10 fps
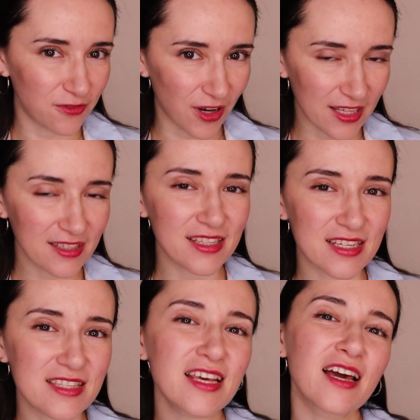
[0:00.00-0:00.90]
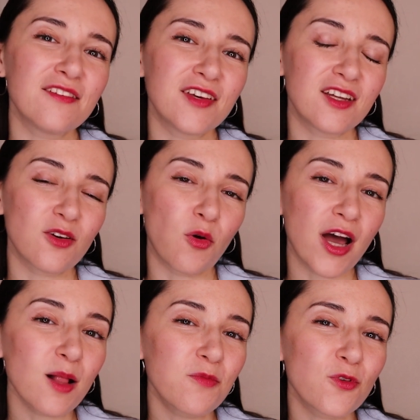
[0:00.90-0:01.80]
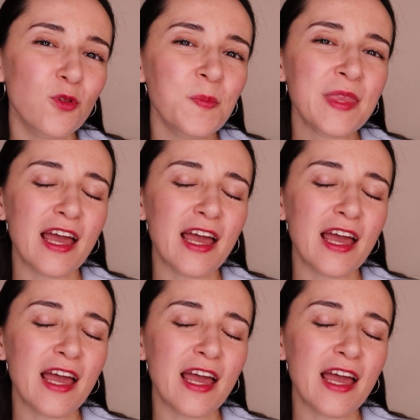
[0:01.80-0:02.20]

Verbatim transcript: find this video helpful,